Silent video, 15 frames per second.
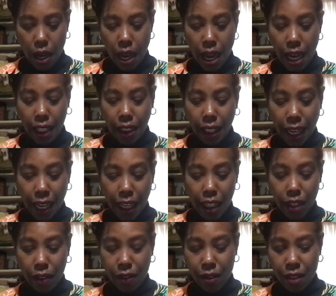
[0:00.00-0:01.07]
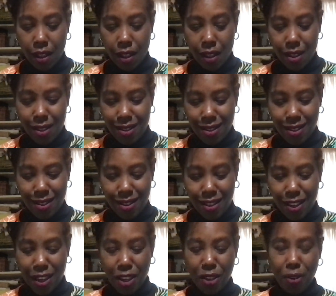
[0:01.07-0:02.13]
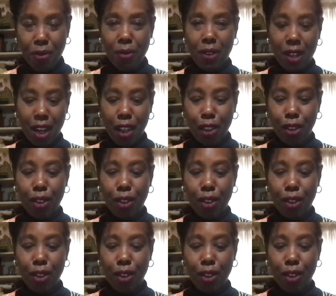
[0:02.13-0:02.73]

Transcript: I like the cute color